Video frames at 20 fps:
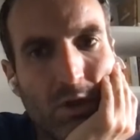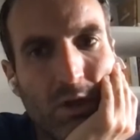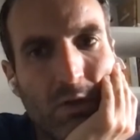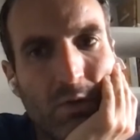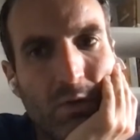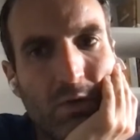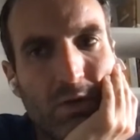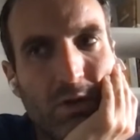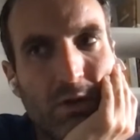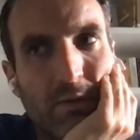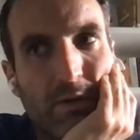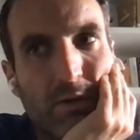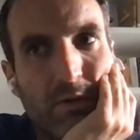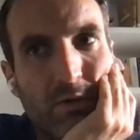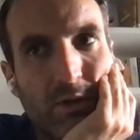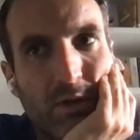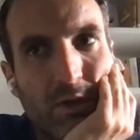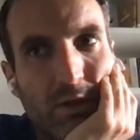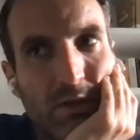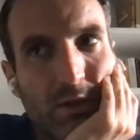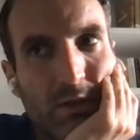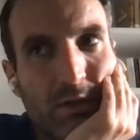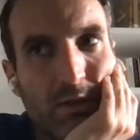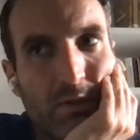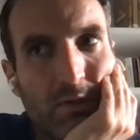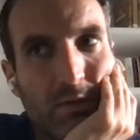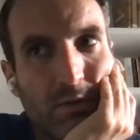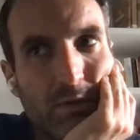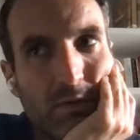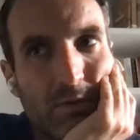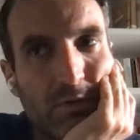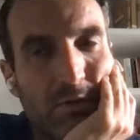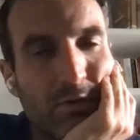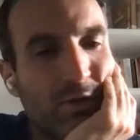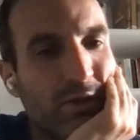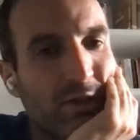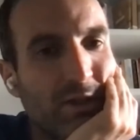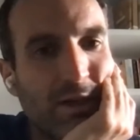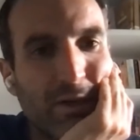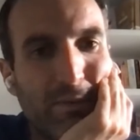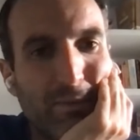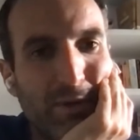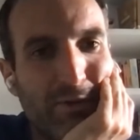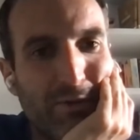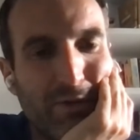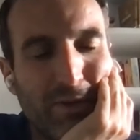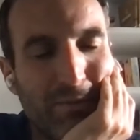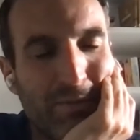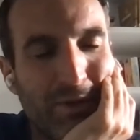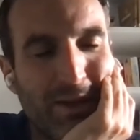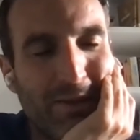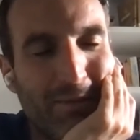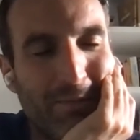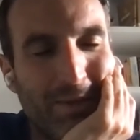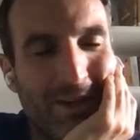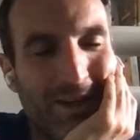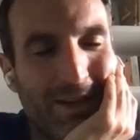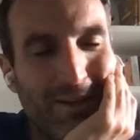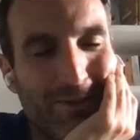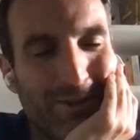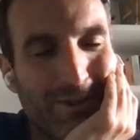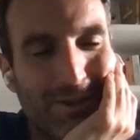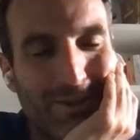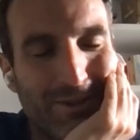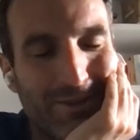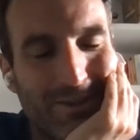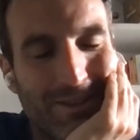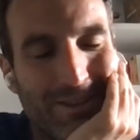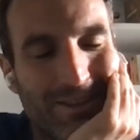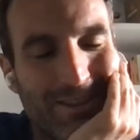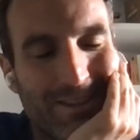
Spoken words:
And what about sorry, Jaime, if I'm making many questions.